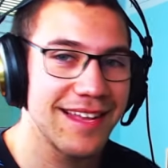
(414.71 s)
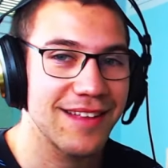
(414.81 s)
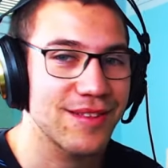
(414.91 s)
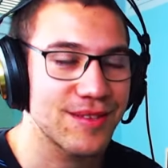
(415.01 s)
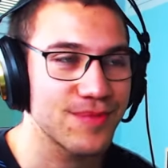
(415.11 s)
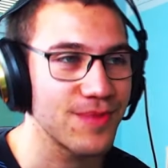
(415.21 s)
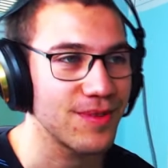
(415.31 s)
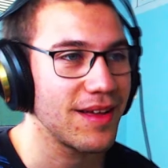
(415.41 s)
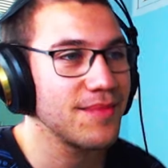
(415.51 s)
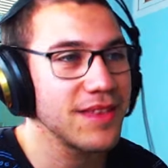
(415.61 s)
out of this
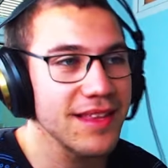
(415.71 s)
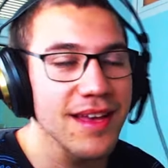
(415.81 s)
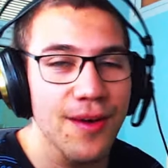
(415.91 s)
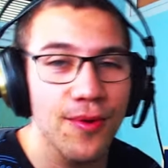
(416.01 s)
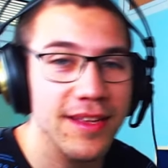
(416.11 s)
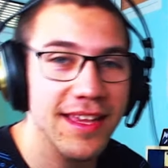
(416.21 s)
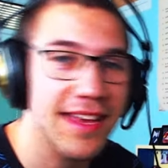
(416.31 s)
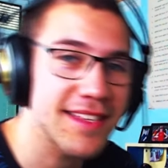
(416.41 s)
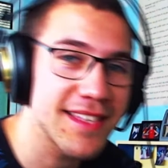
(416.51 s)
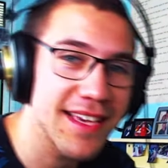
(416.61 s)
world. I mean, what
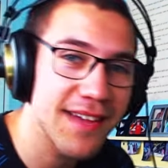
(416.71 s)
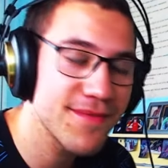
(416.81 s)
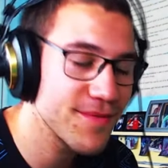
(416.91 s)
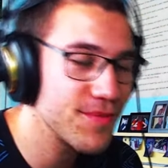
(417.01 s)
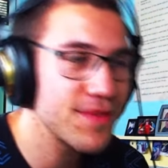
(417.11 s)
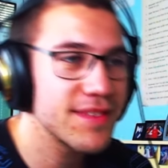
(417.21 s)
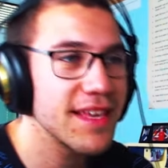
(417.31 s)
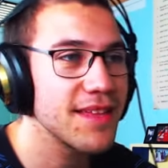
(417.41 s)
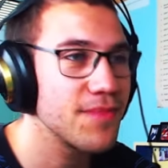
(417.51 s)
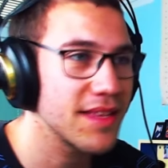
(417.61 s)
can I say? We've
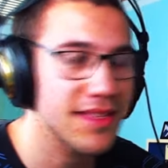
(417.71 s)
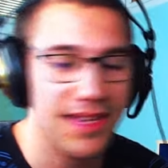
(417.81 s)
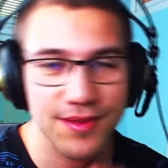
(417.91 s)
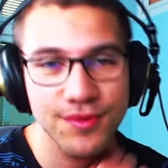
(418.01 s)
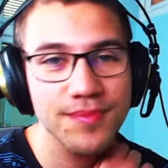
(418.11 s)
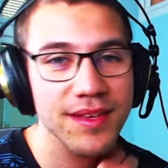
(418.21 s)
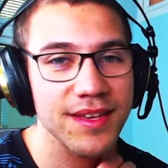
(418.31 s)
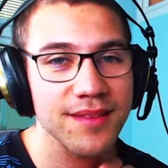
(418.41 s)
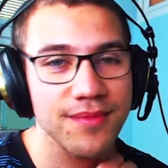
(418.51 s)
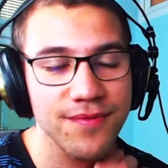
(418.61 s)
said it many times. We've been
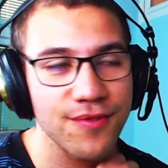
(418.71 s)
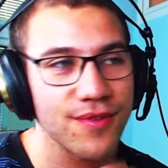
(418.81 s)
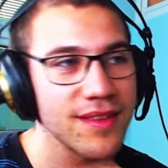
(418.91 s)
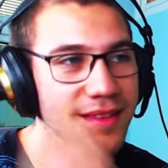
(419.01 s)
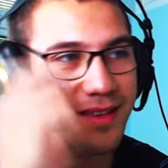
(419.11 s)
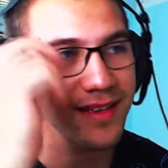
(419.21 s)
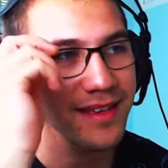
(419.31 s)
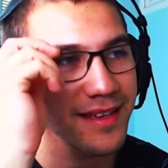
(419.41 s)
here before, and